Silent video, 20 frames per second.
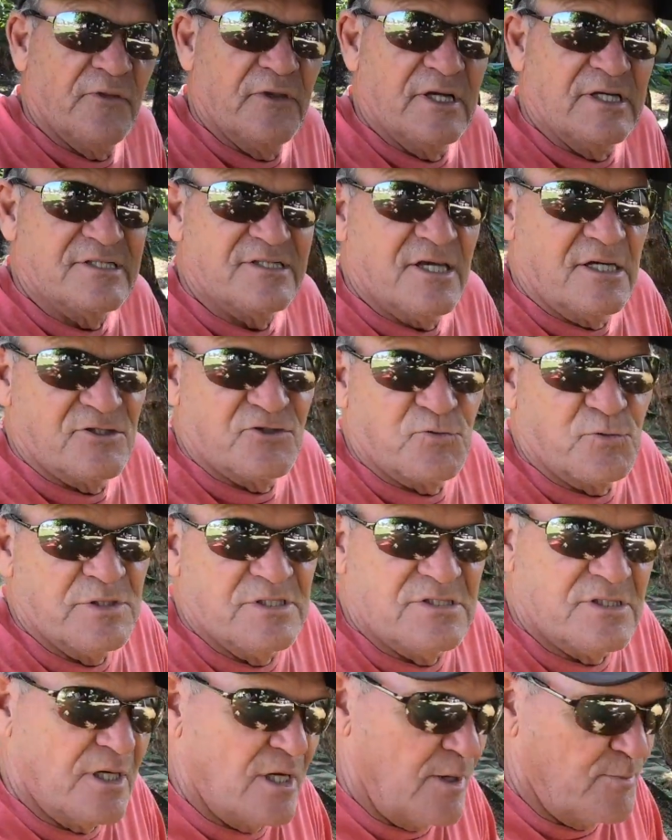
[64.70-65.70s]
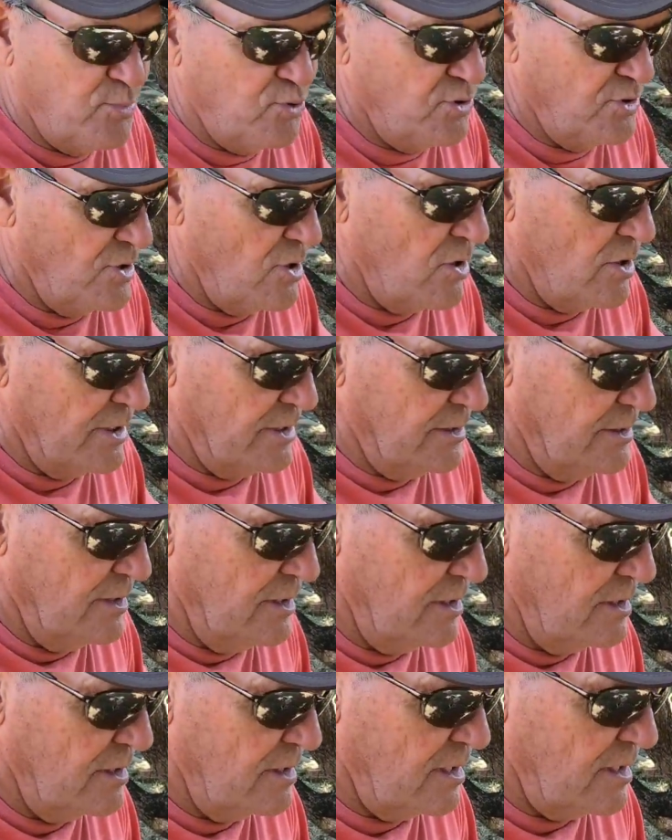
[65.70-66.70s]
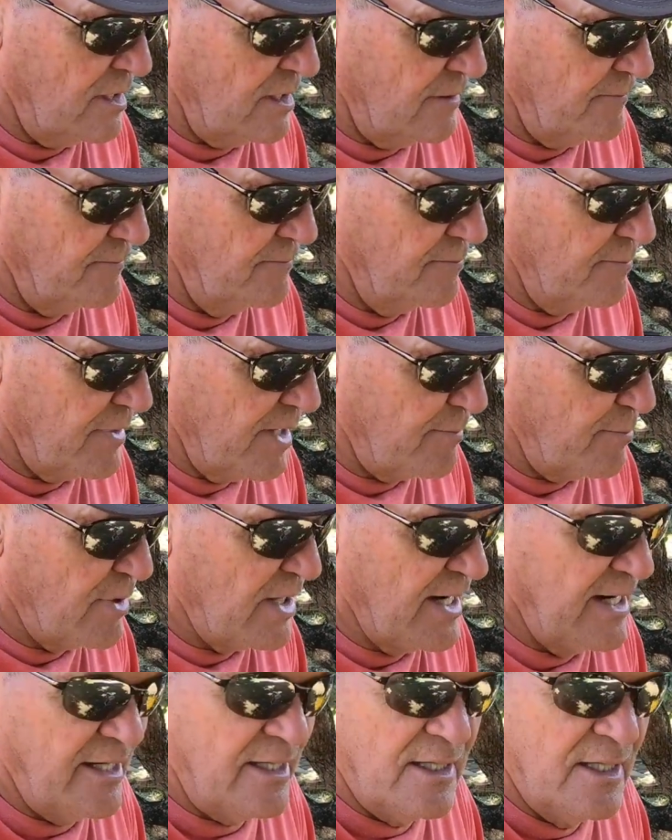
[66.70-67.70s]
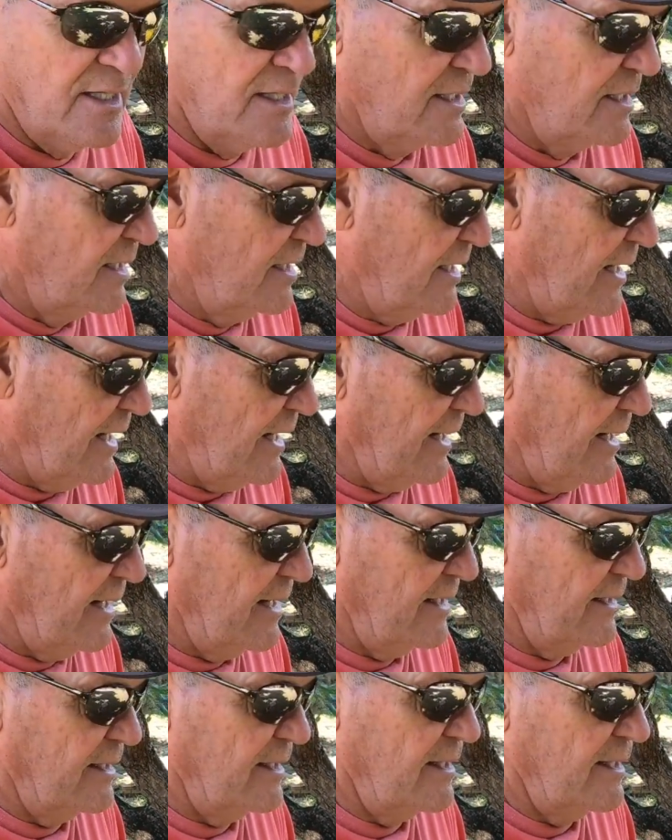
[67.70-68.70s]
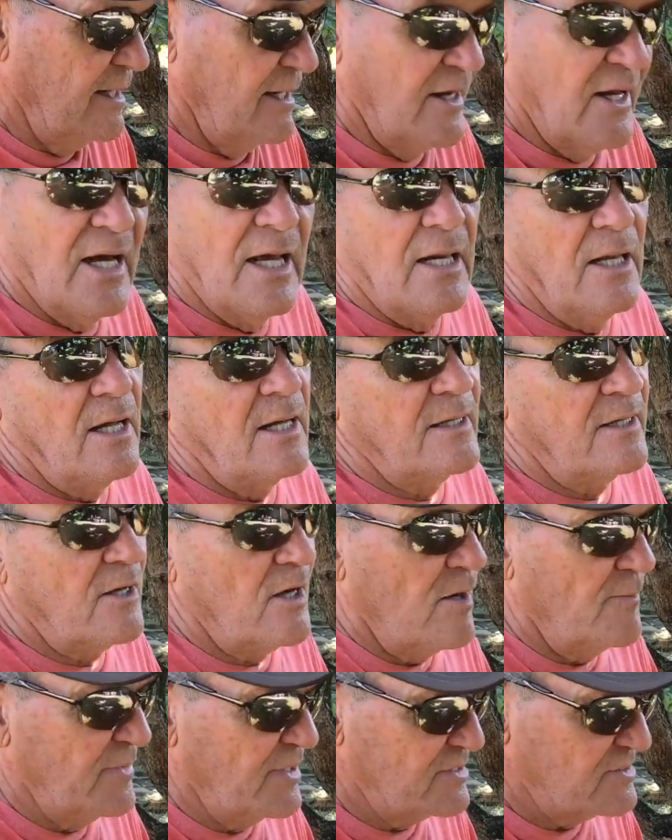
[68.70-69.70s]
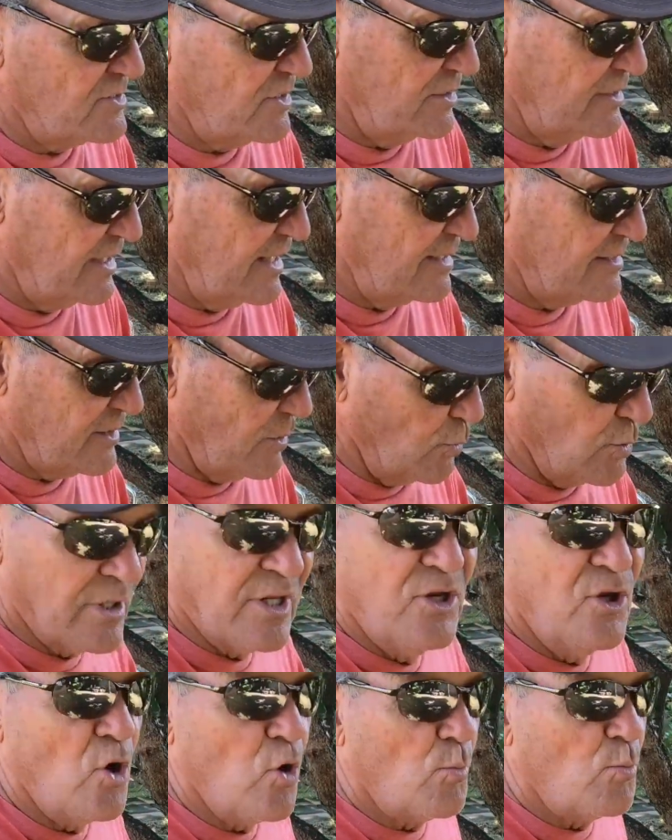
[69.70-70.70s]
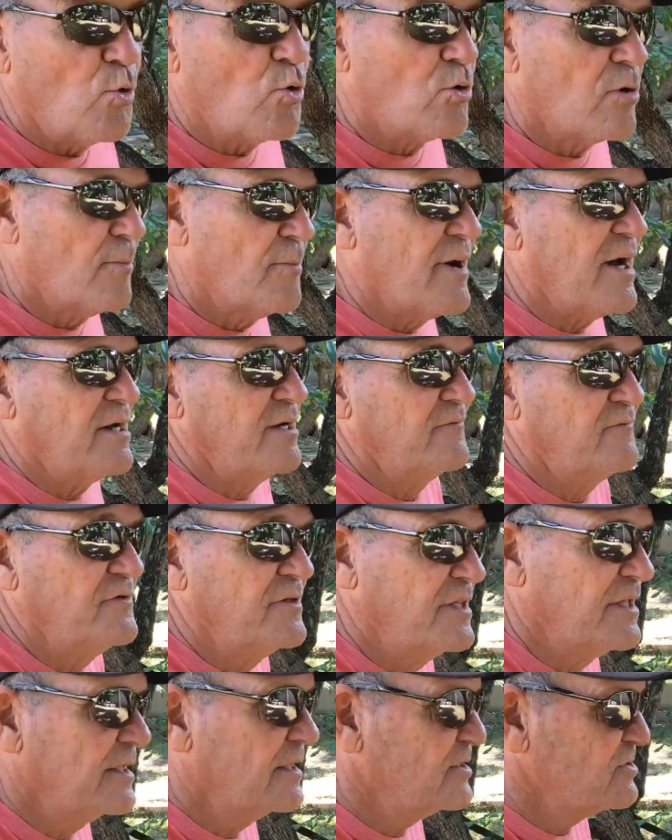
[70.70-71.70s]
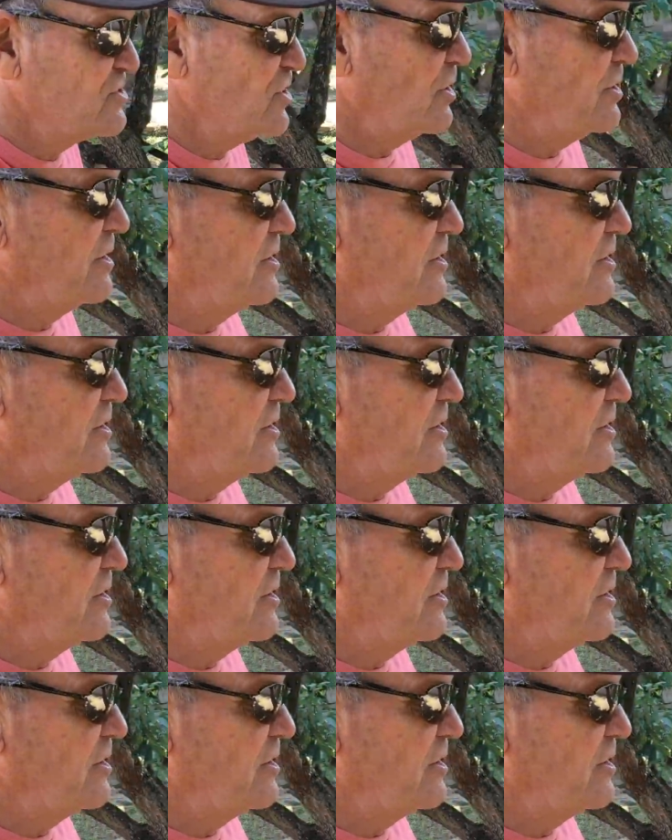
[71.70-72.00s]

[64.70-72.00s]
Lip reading: the accessories that I put on my bike, and I got a lot of comments on that. They want to know more about everything that's on